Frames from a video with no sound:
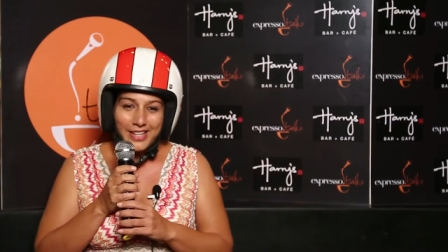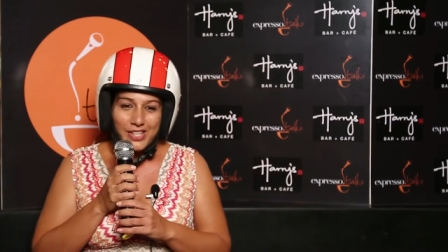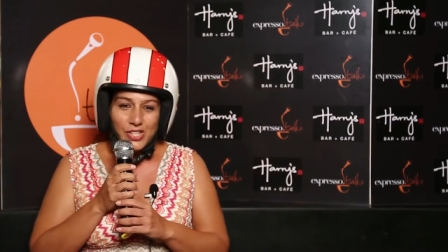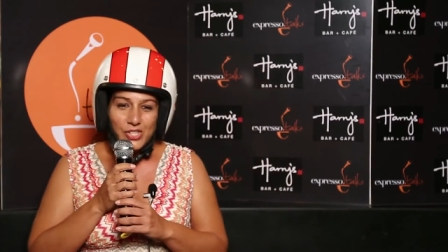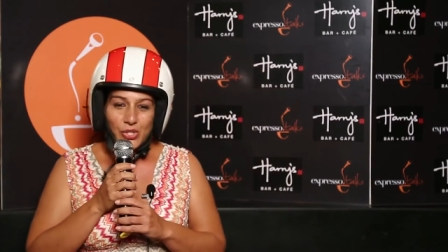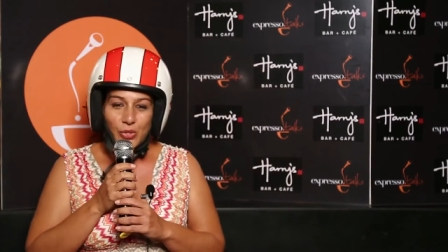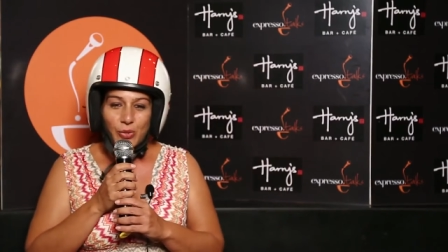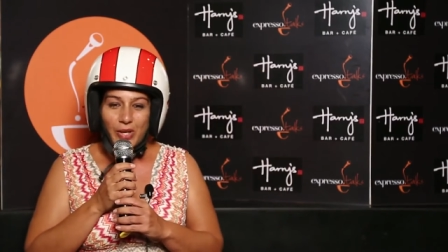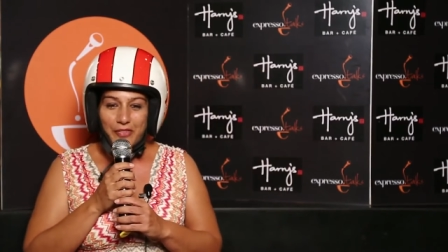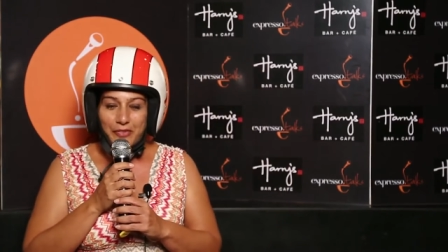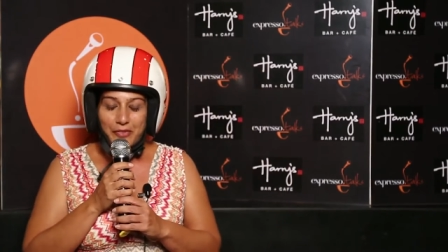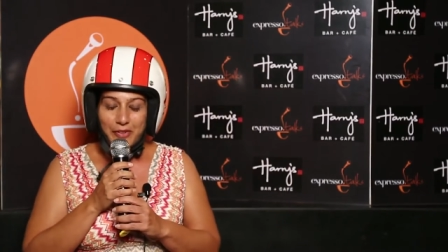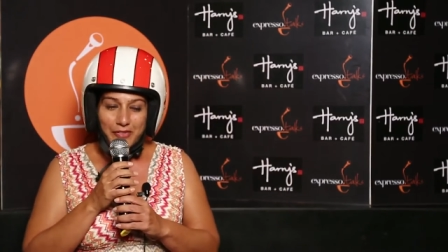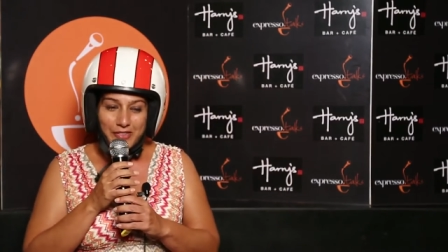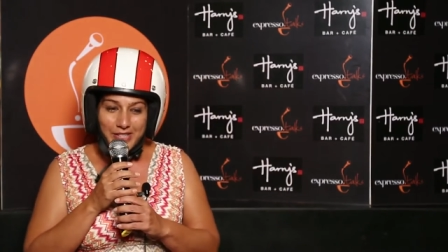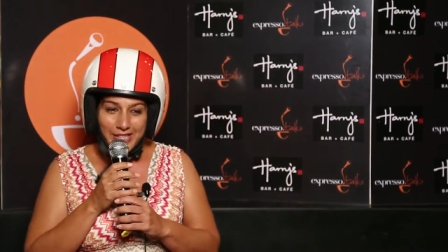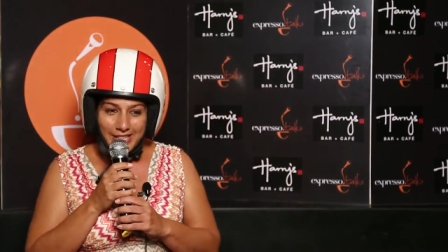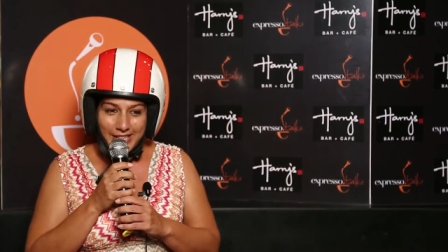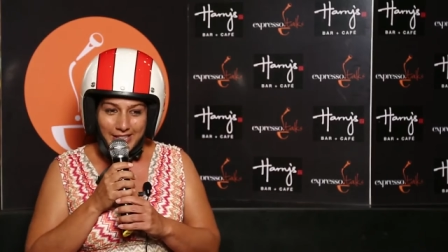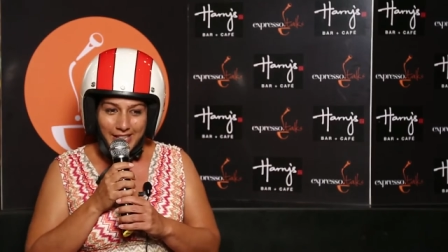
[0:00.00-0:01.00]
So at
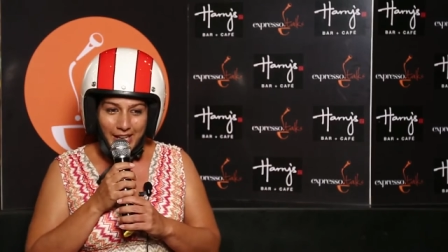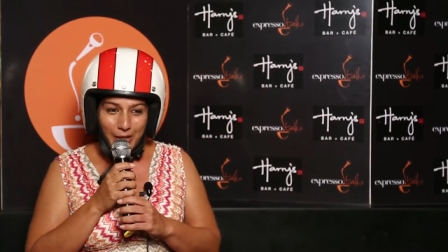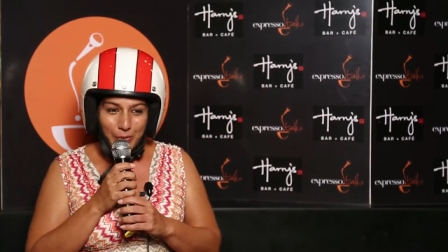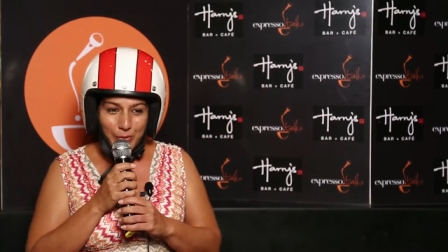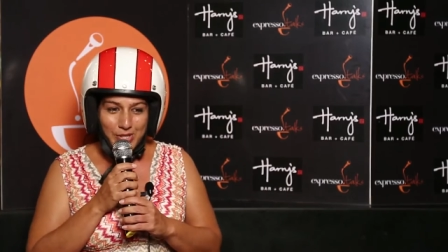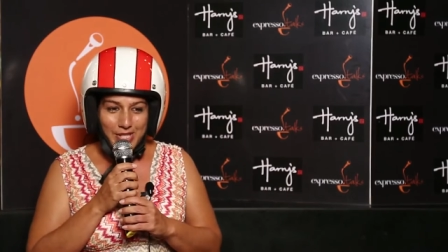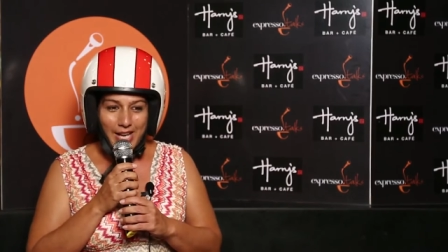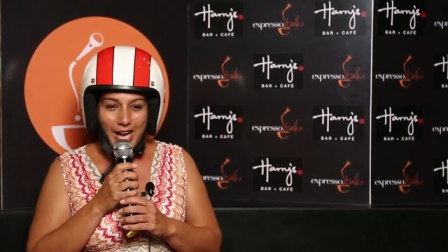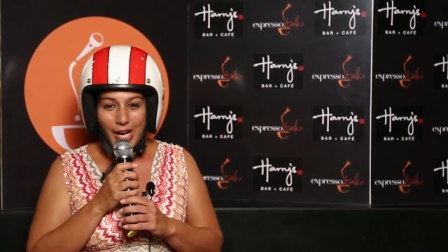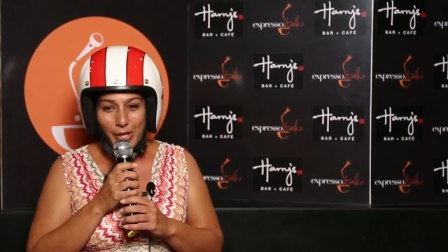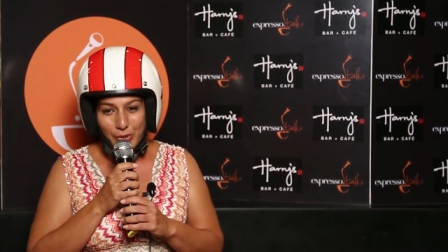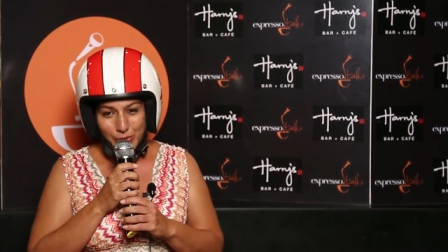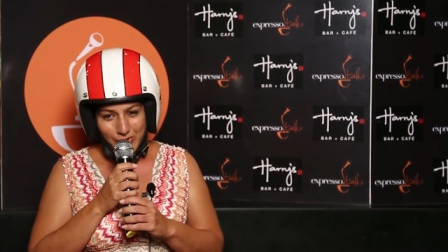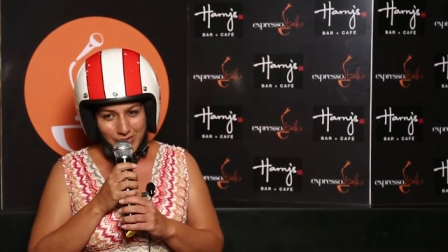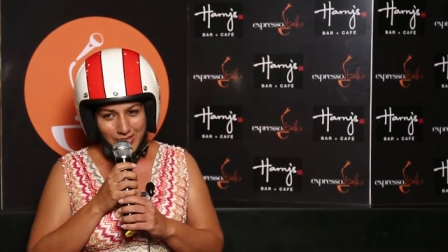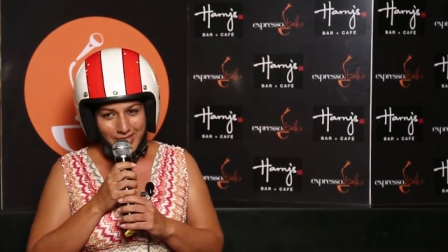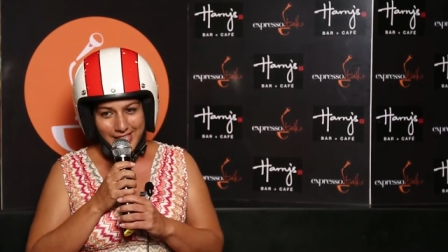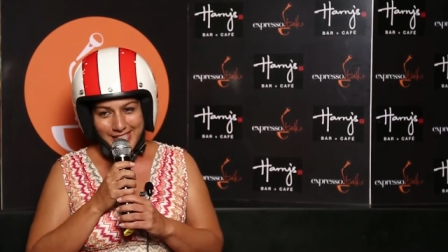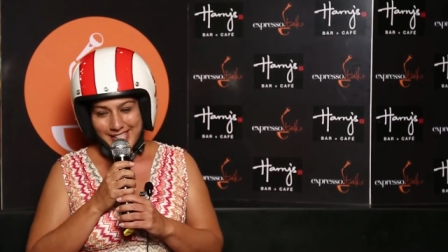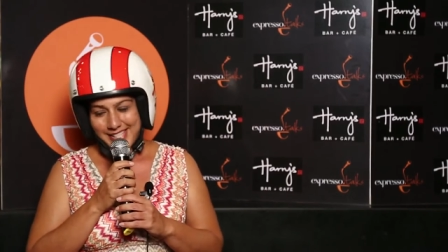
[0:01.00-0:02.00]
15, I was
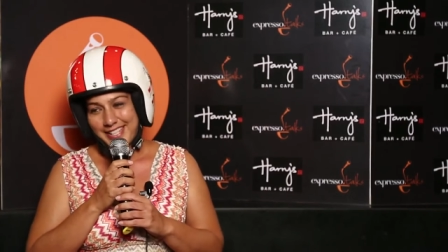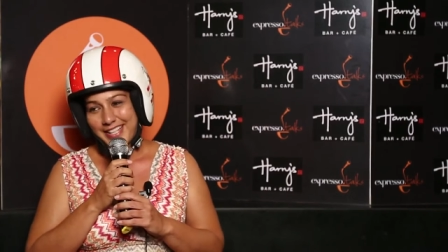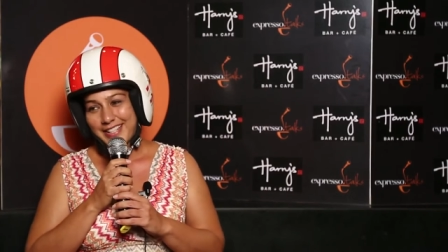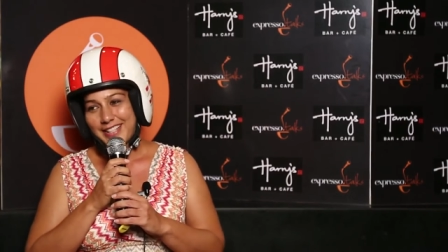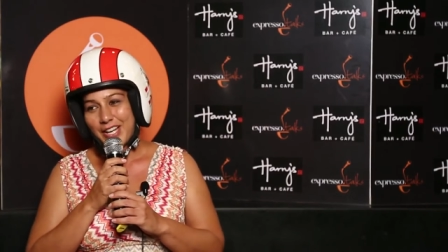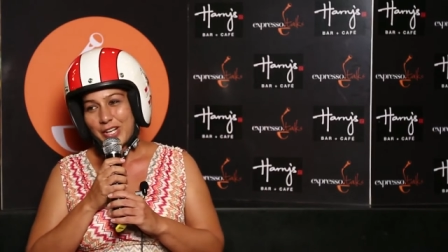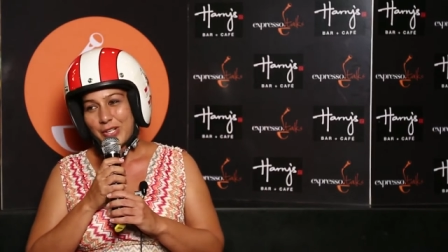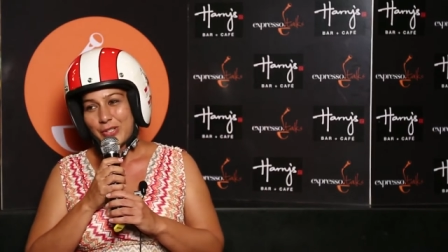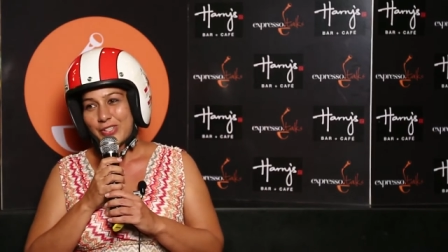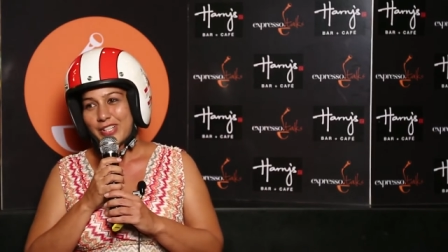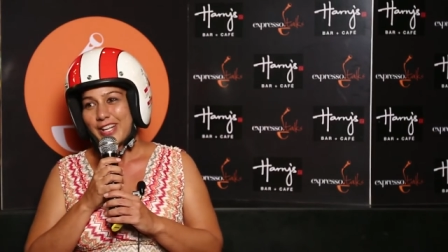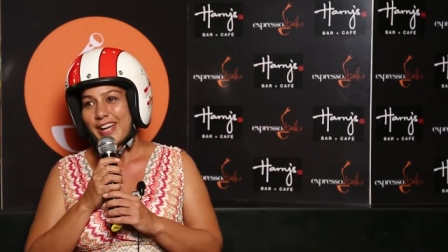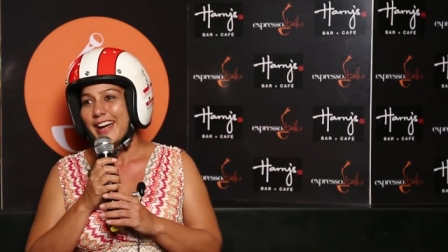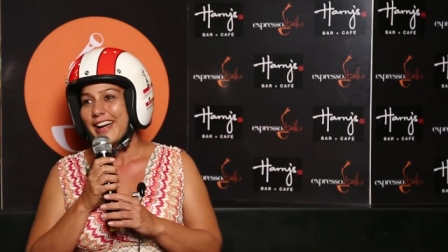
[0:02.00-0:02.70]
out. I snuck out.